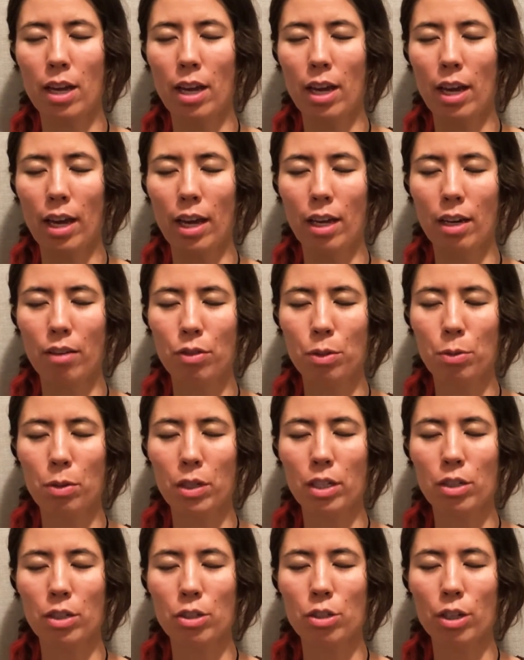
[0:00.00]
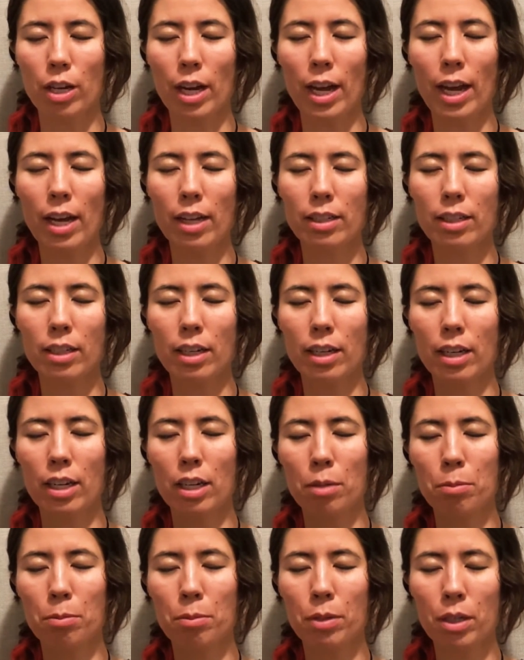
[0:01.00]
And if you want to use your hand to kind of
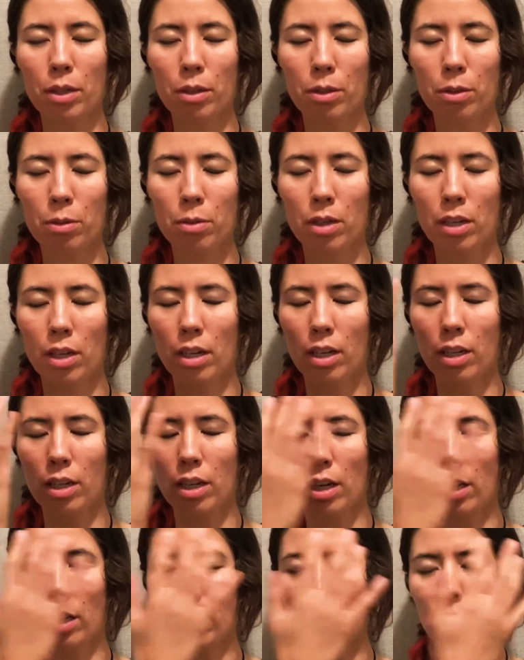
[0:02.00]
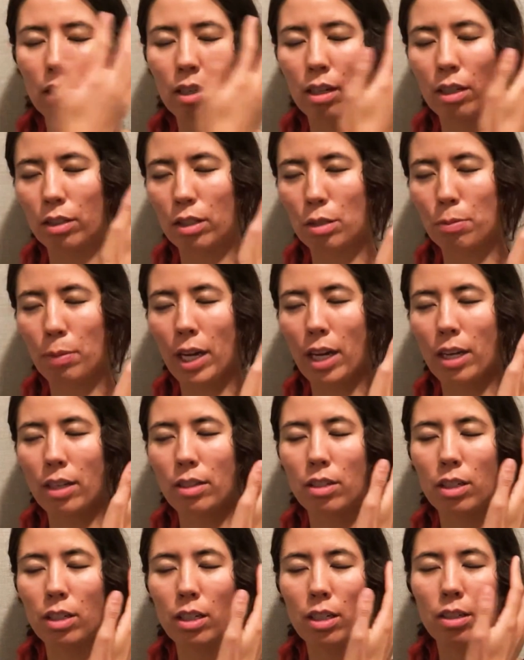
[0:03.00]
help you kind of clear out the
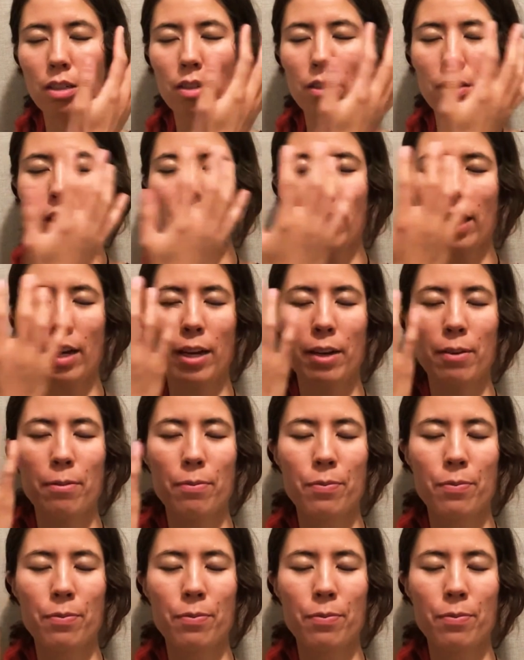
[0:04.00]
space, you could do that.